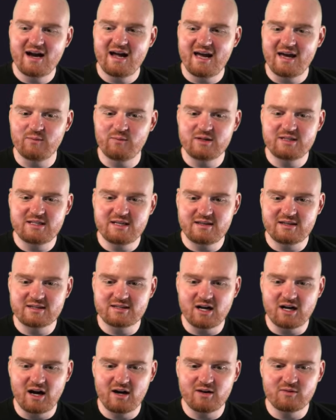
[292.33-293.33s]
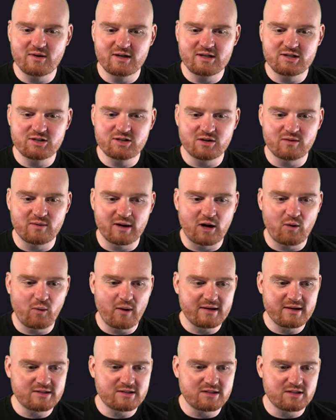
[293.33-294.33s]
And we see this unregistered
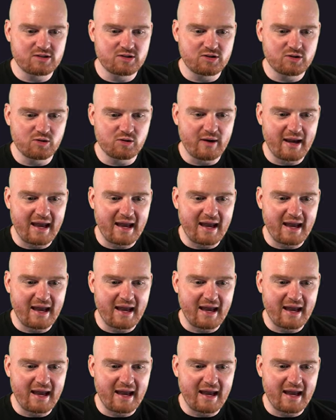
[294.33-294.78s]
request to